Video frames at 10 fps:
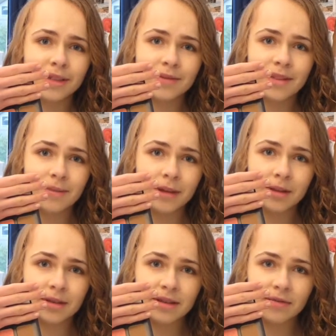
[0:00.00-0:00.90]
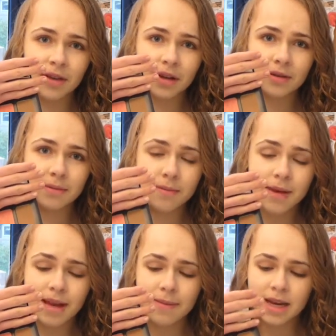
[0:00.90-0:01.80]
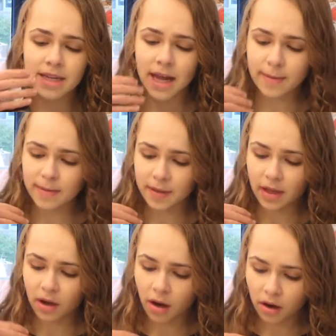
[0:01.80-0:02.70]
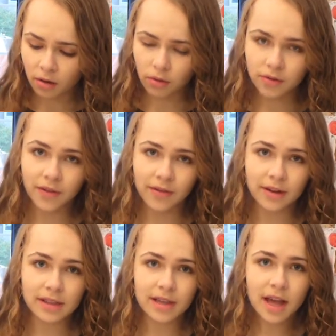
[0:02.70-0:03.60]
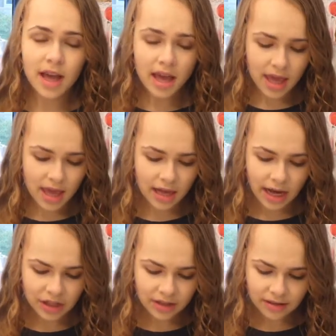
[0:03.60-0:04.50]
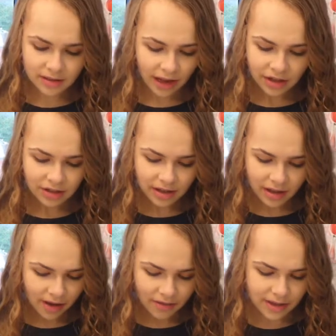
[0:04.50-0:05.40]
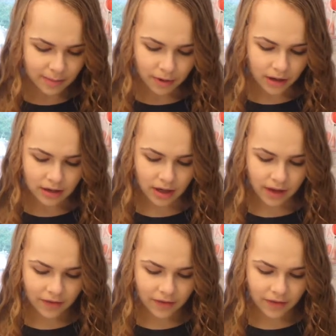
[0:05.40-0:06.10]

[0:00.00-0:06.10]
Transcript: You guys have seen me use these in videos many, many times, but they are old favorites, and I just love this bronzer.